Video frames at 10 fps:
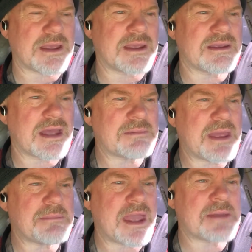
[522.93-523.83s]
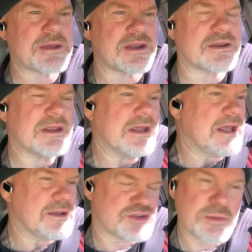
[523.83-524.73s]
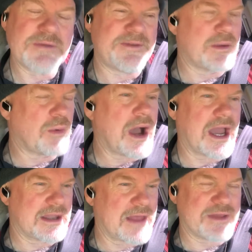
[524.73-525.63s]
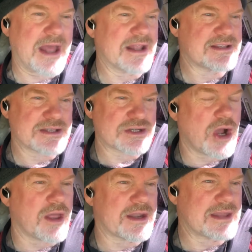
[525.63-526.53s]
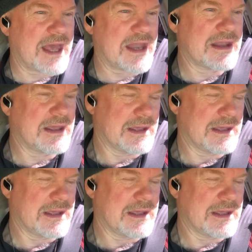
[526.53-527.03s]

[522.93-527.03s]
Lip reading: It may have been 3 feet wide. Let's just call it at that.